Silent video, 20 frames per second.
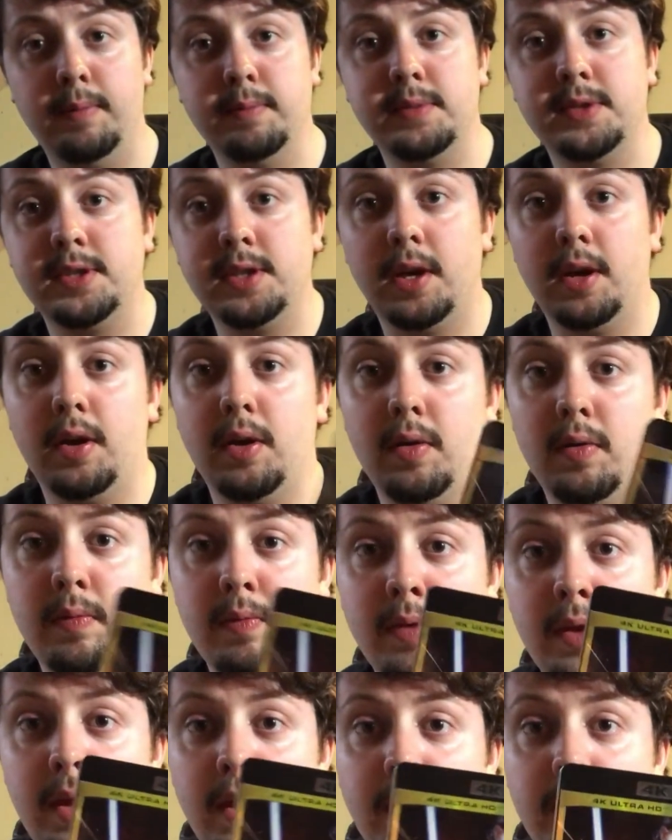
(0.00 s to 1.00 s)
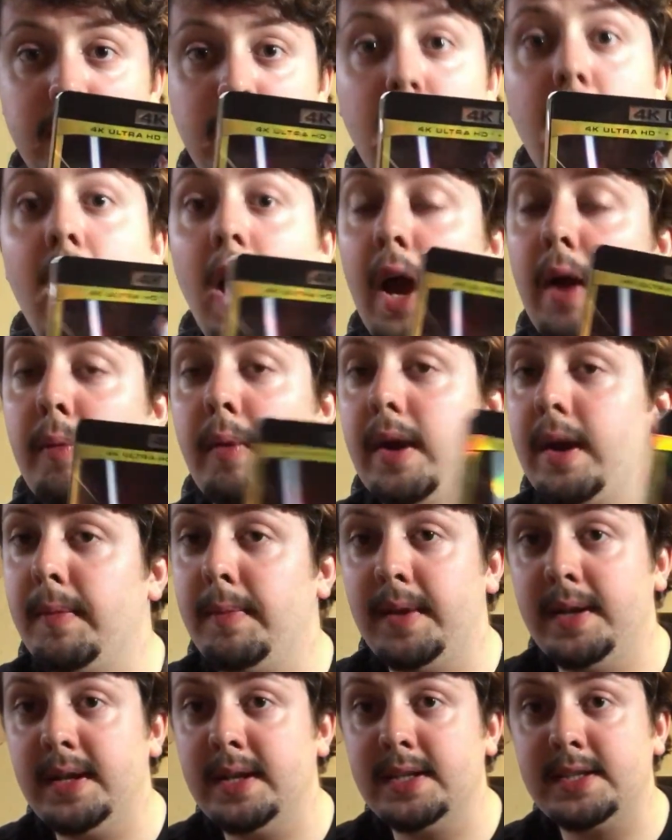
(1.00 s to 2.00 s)
So yeah, I
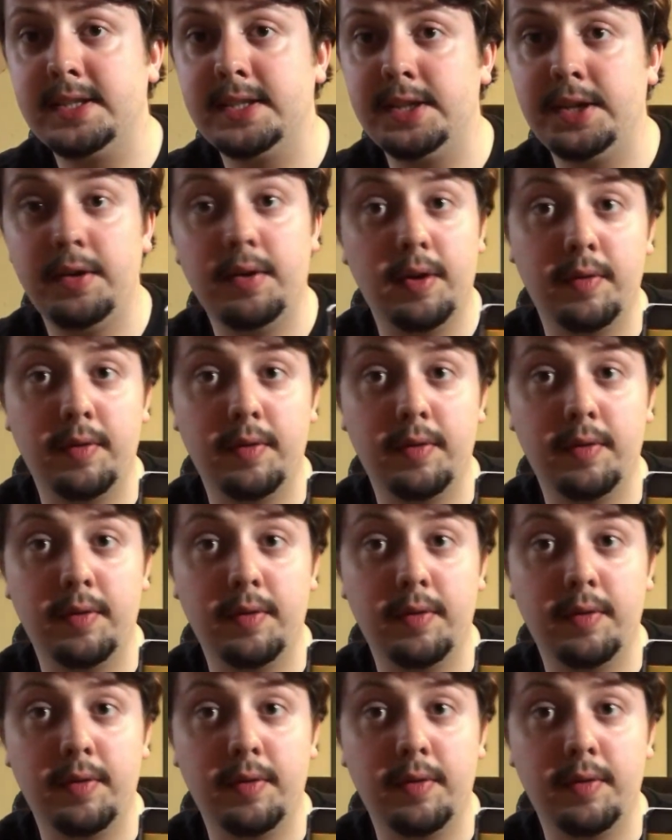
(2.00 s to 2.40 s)
recommend this too.